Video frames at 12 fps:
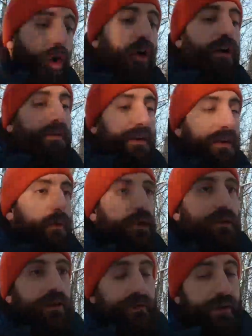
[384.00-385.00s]
or if I go
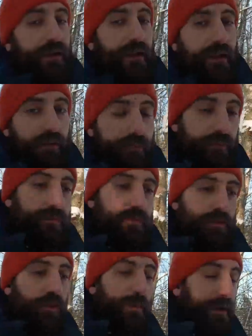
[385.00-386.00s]
on the really
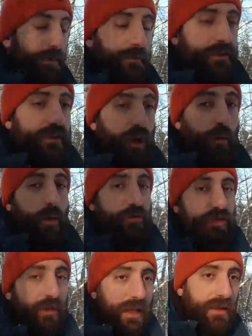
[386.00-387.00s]
super slow
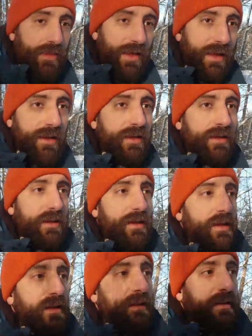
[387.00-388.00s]
motion-y thing,
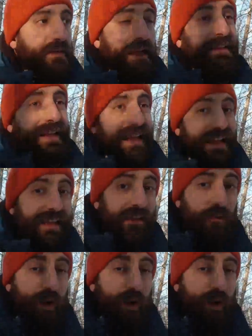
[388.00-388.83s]
then 1080 and